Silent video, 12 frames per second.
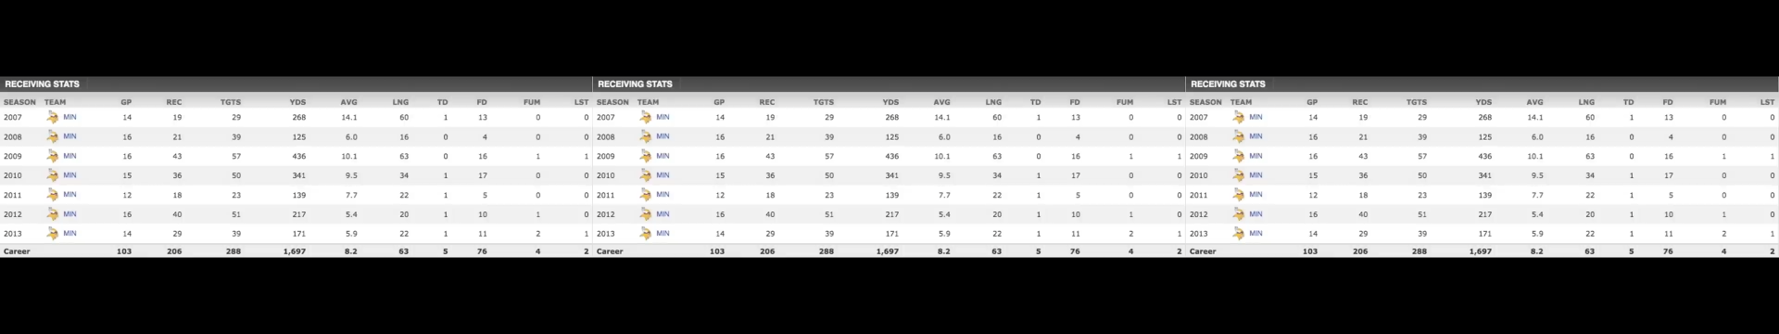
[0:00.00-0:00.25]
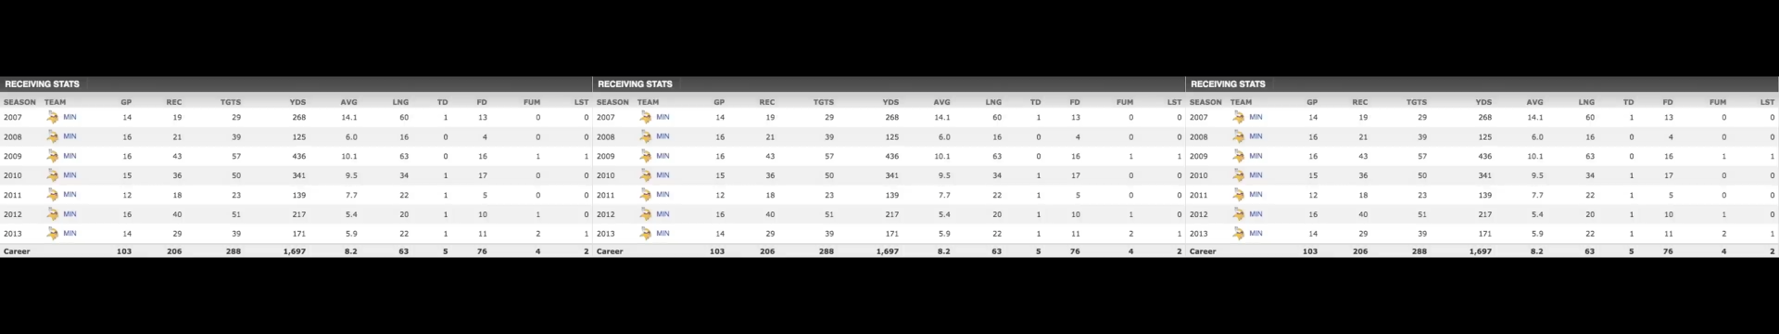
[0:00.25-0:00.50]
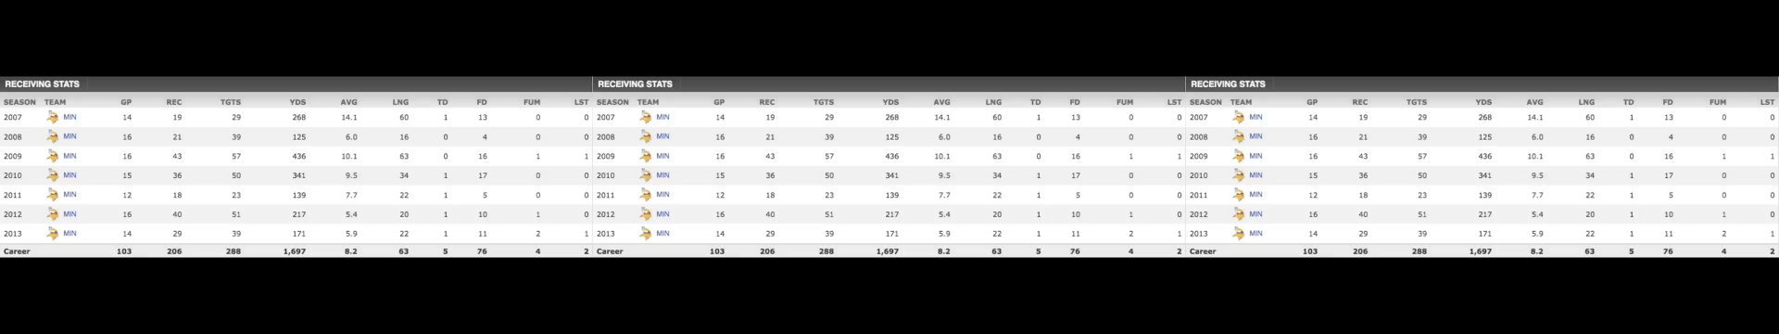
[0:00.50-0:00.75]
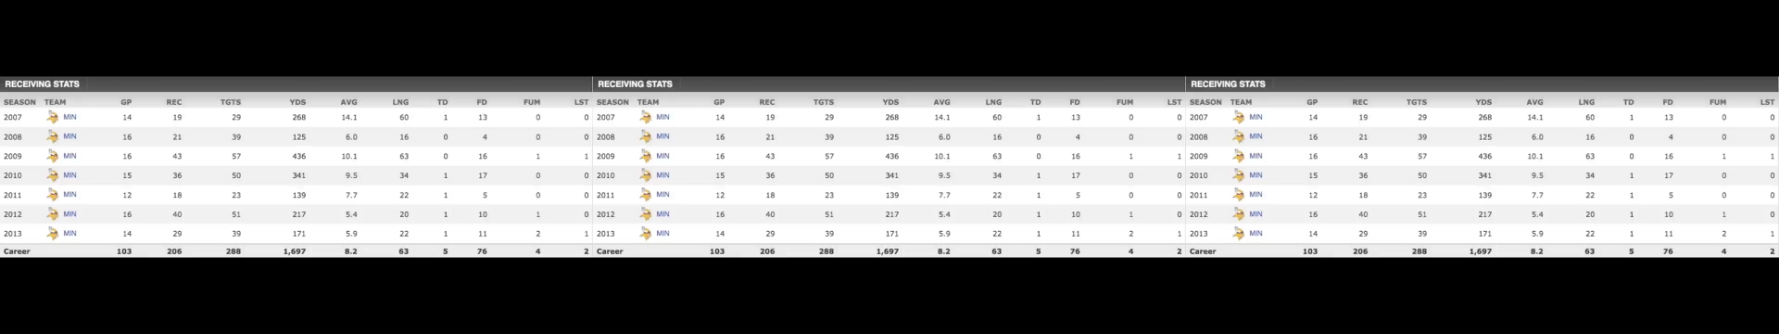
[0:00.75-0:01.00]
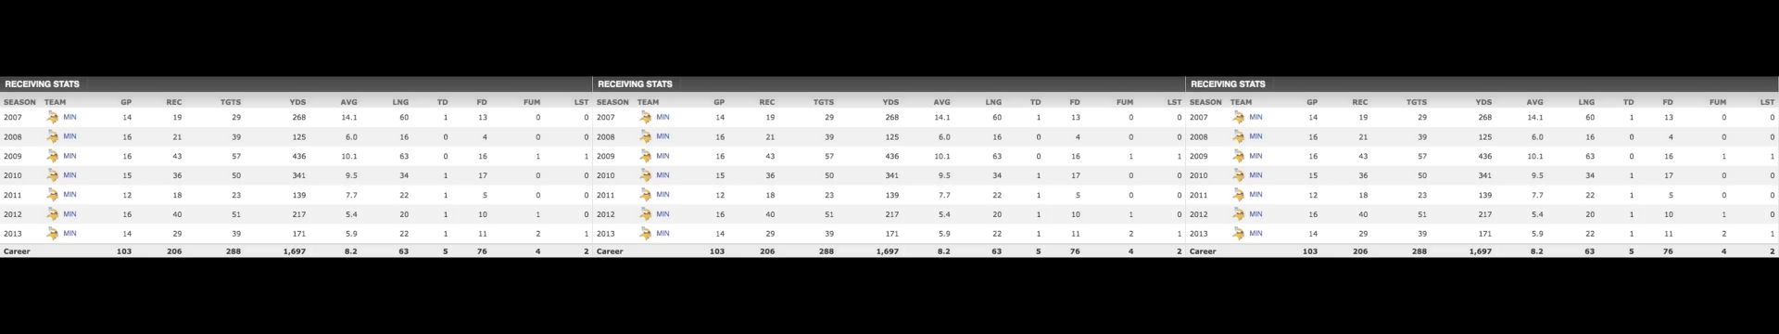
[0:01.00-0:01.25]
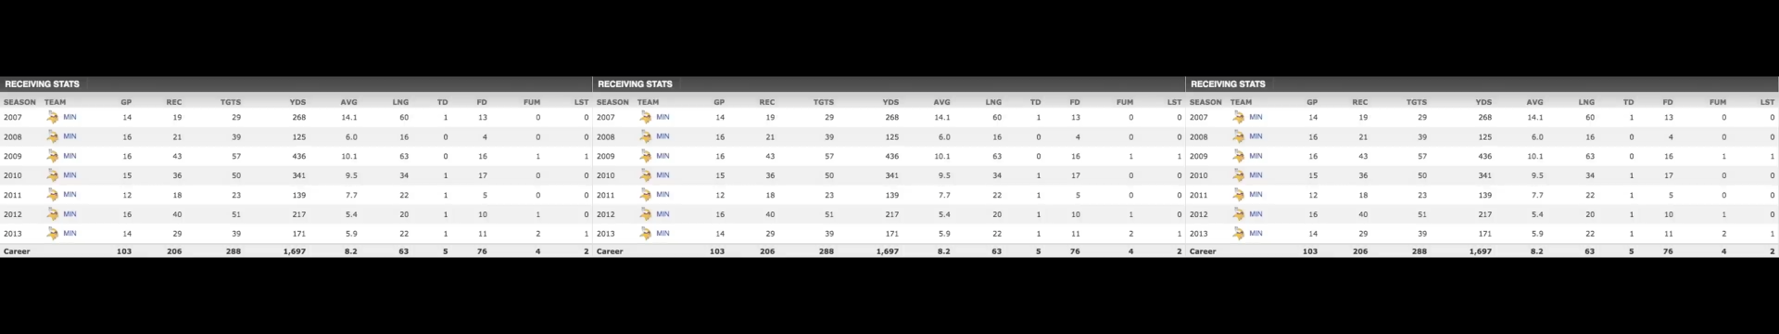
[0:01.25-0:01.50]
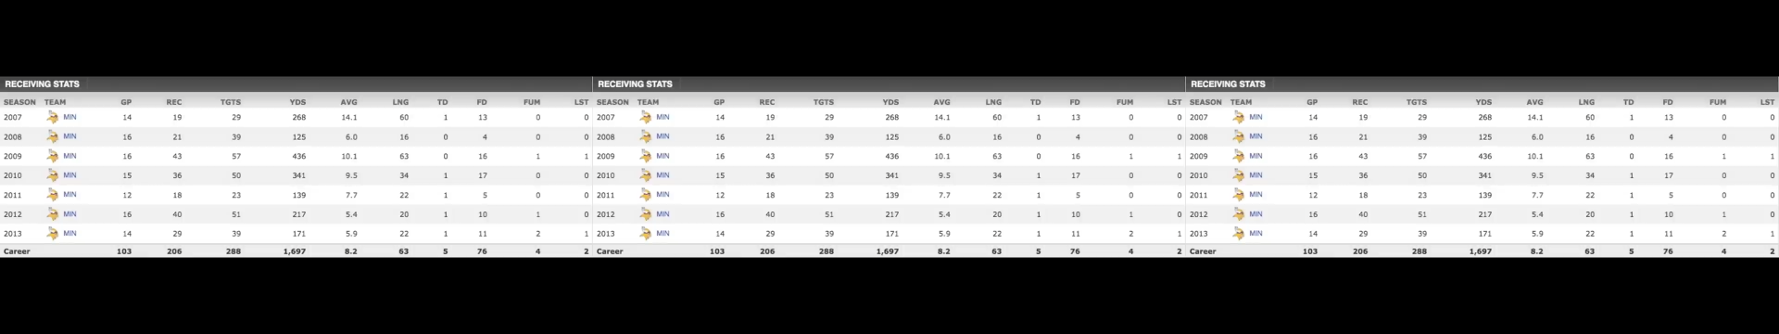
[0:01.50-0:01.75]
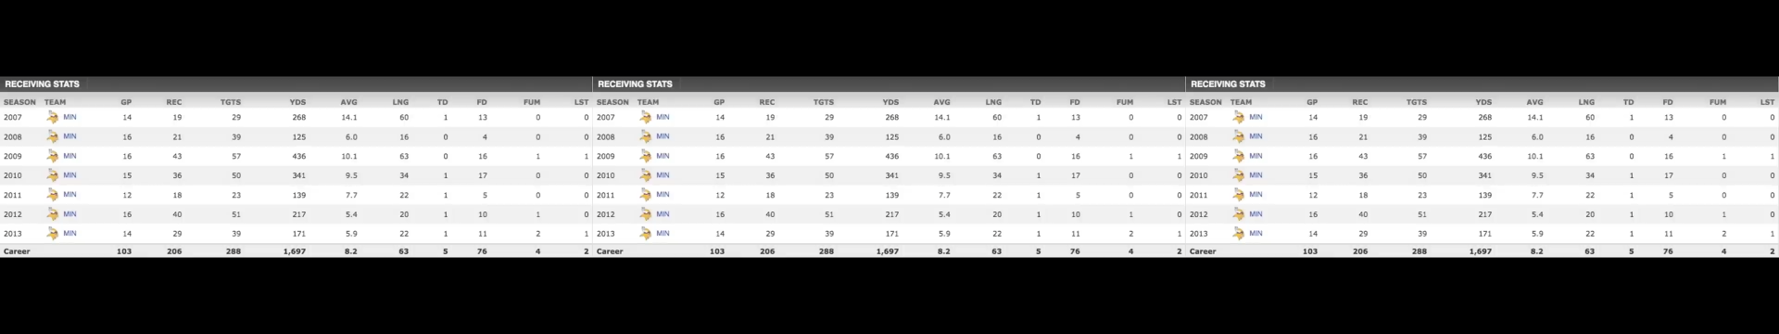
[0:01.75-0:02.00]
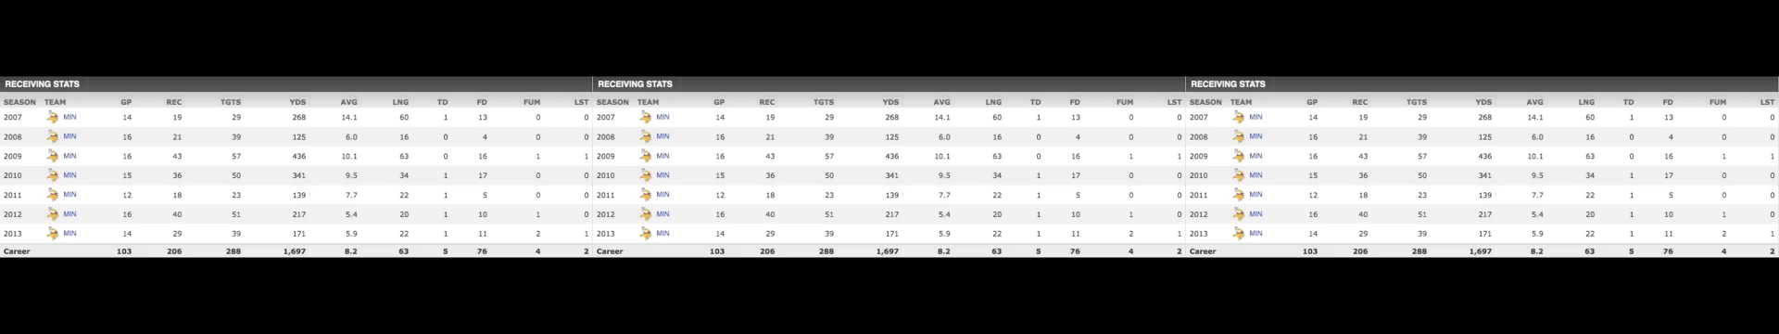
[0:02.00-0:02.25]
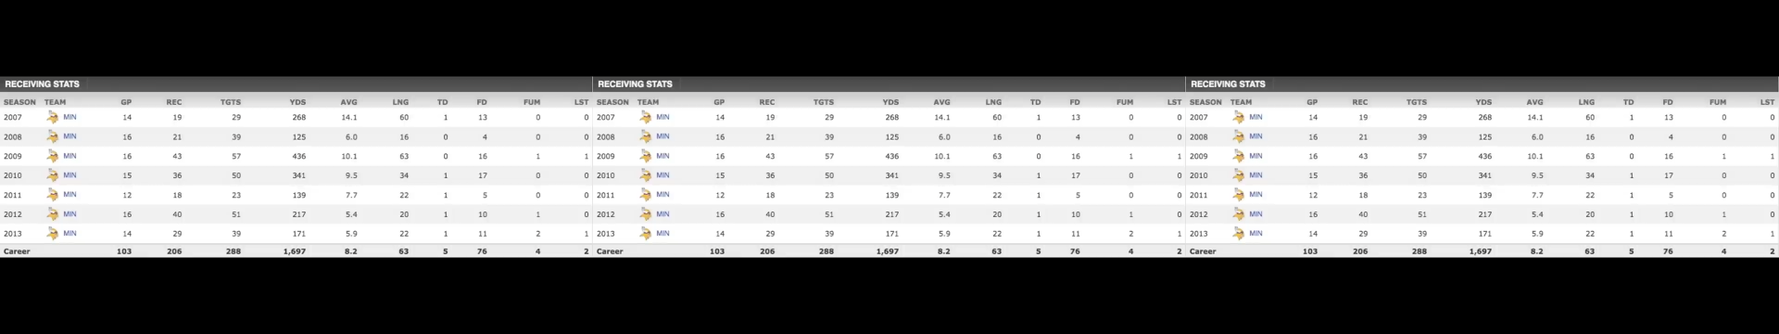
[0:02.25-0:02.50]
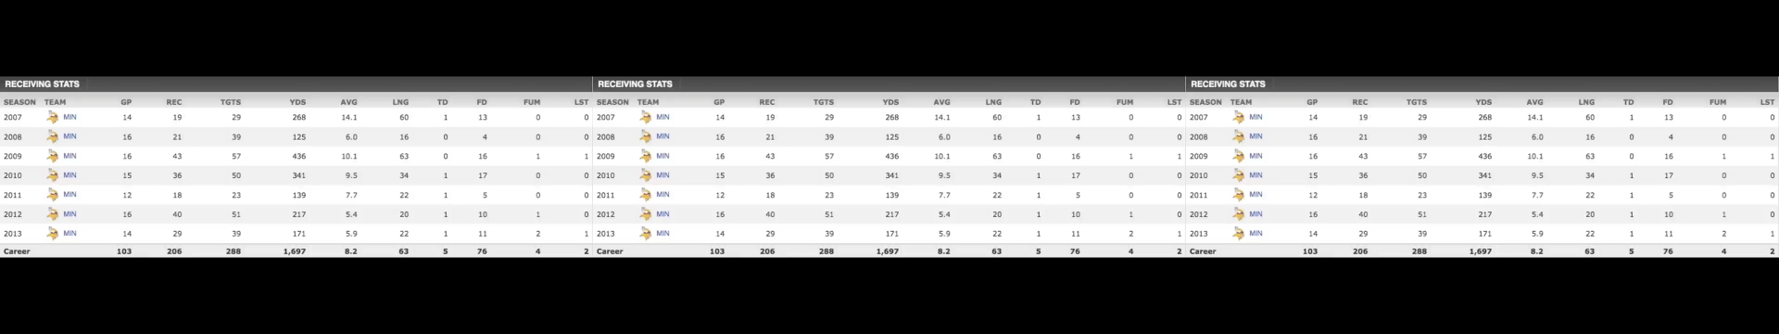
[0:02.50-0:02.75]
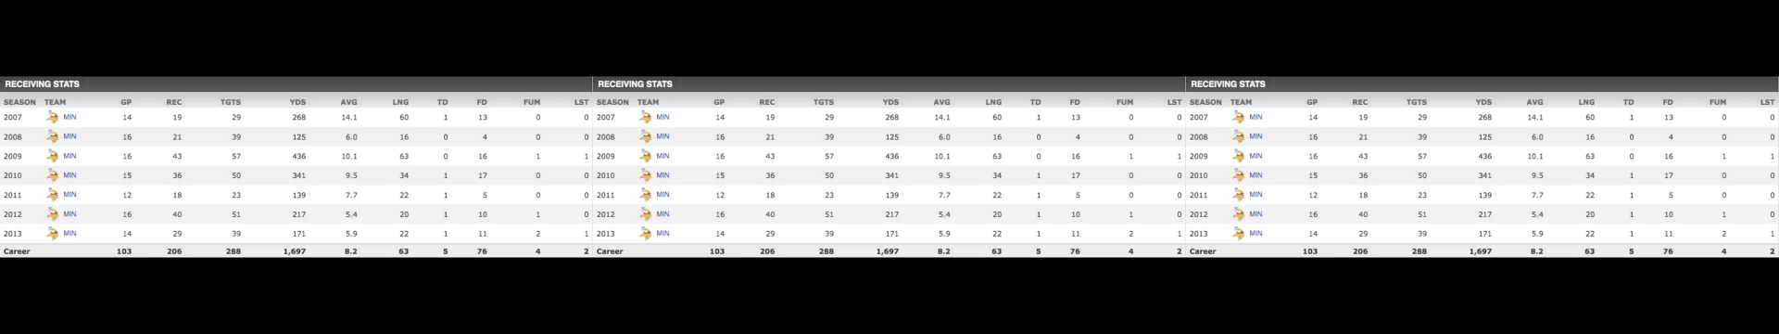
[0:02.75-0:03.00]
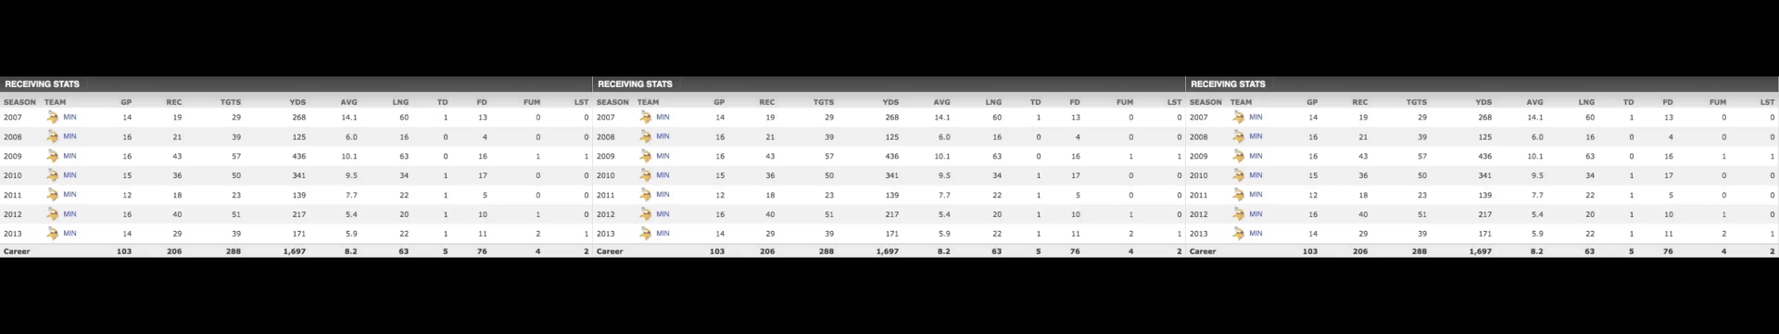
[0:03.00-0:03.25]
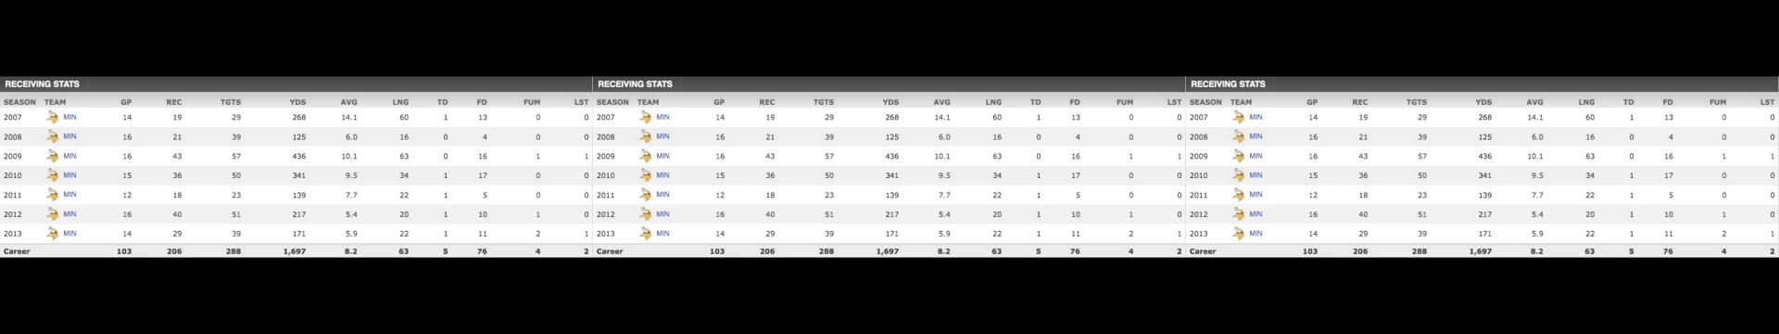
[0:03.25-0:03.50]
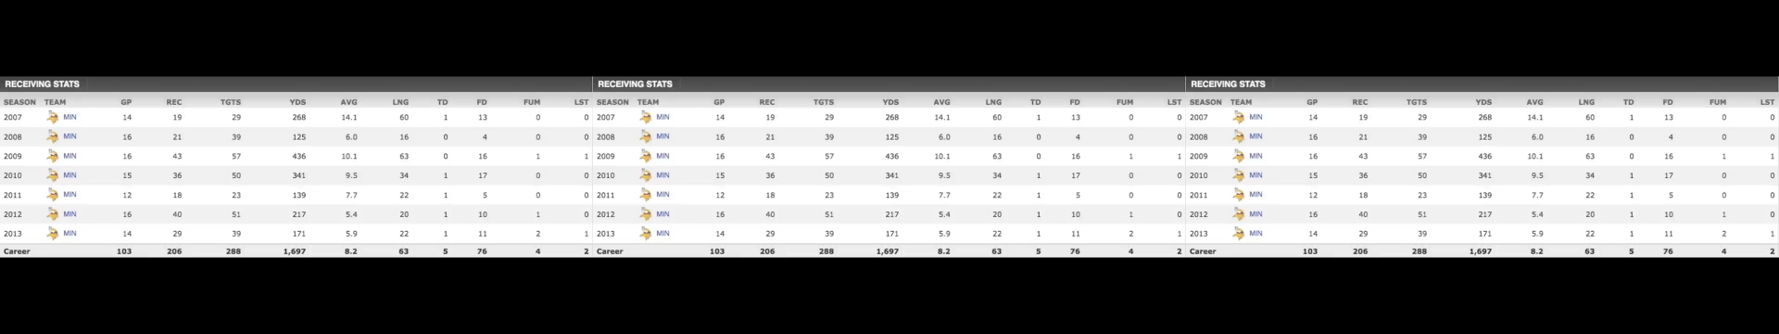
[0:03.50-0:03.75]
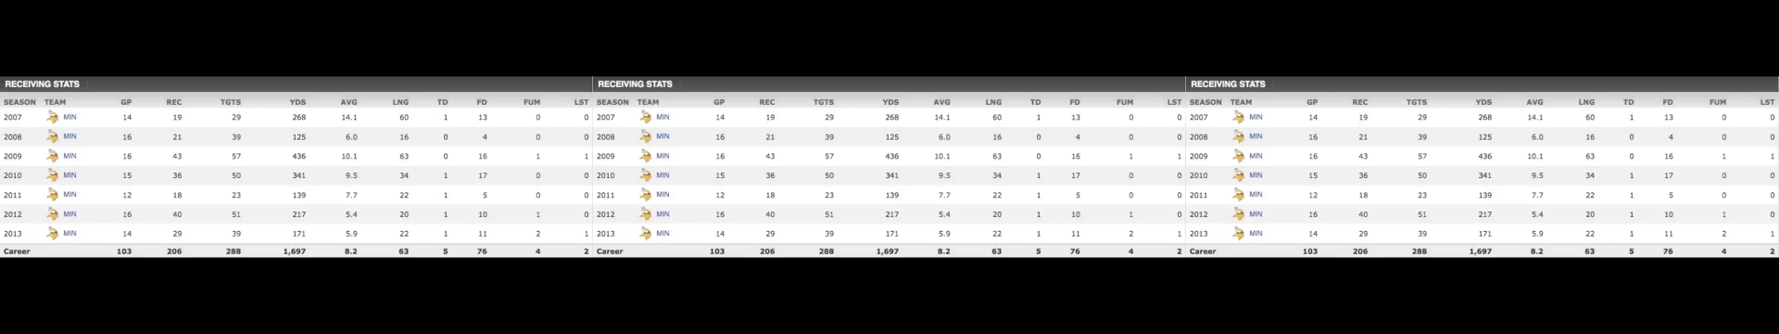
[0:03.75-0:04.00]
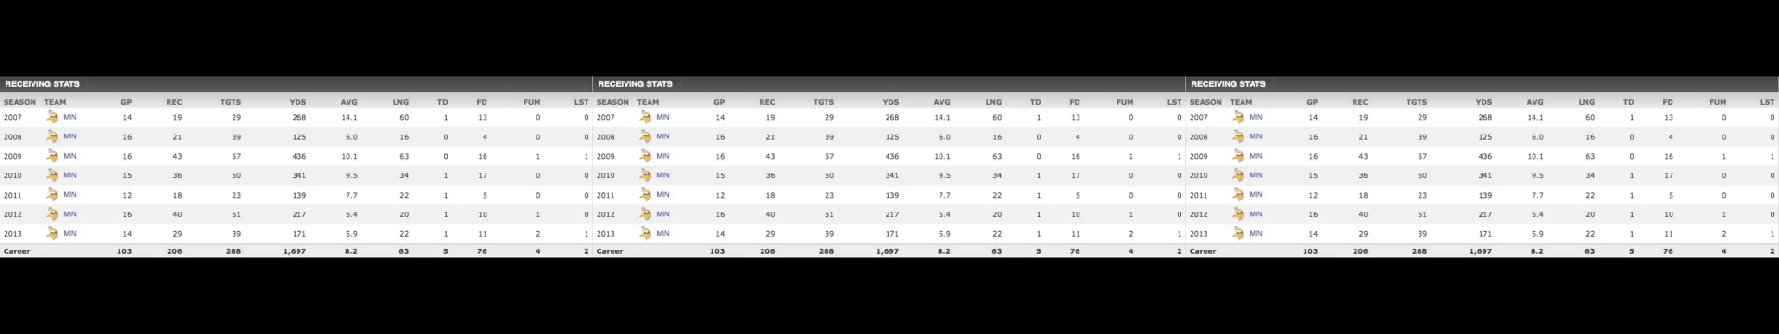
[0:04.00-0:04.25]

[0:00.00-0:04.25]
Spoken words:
No face is visible, so there are no lips to read.